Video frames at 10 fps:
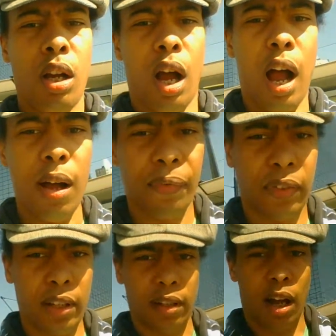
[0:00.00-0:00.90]

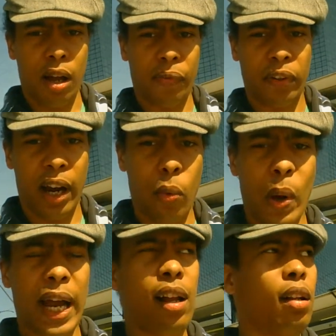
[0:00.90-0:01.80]
often after a
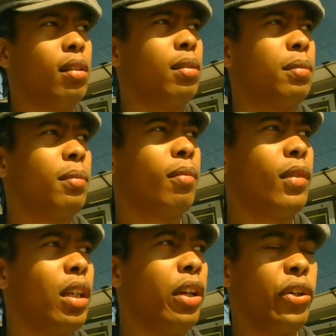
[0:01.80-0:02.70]
while
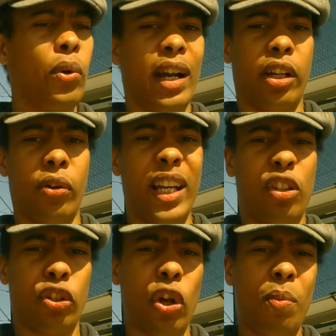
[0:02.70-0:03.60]
you agree
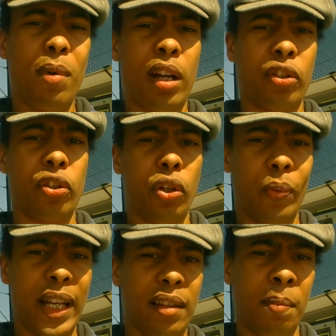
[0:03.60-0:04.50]
so much
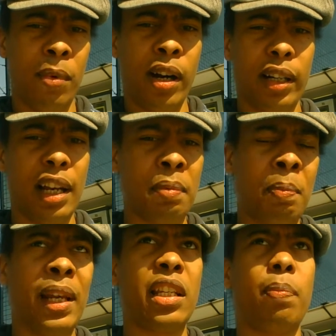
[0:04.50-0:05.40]
with the mark that's been
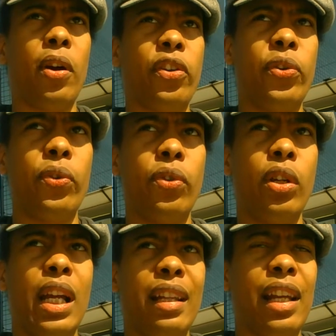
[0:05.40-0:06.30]
placed upon you
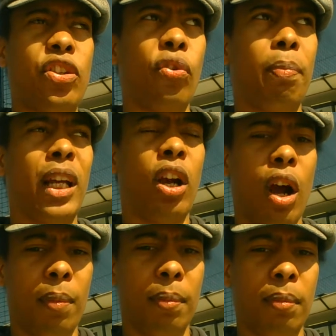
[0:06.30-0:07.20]
that you've
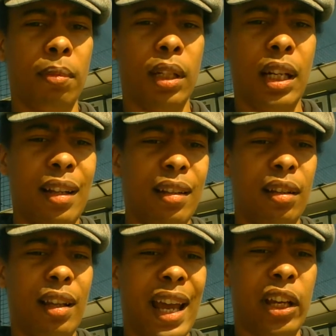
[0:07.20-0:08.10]
become
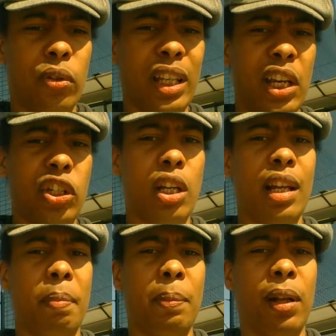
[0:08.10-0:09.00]
the accusation
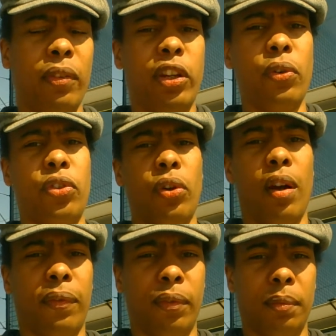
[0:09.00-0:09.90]
that people accuse you of.